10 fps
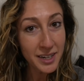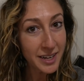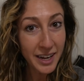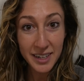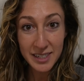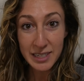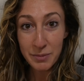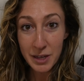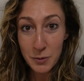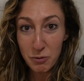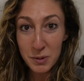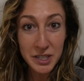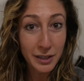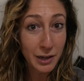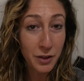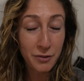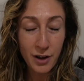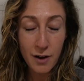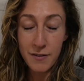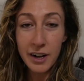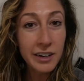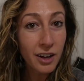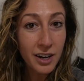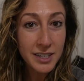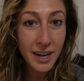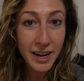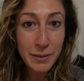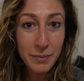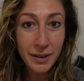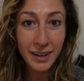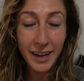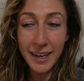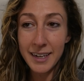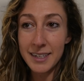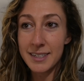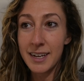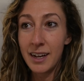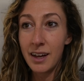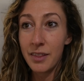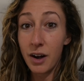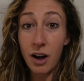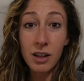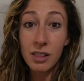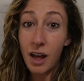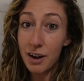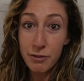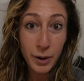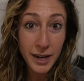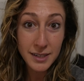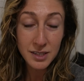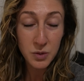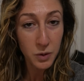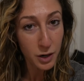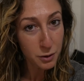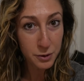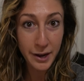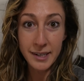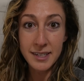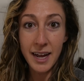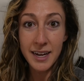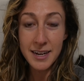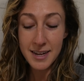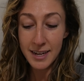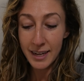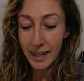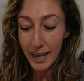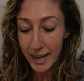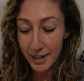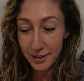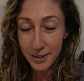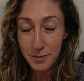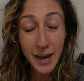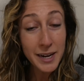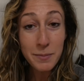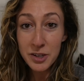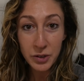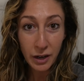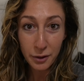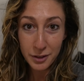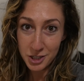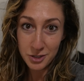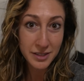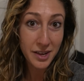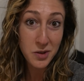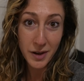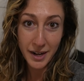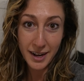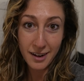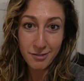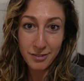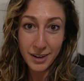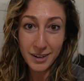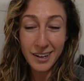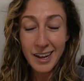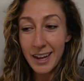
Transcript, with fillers: anxiety is something we've been dealing with for a very long time, and there are a lot of ways to work through anxiety and any mental health issues that you might have. And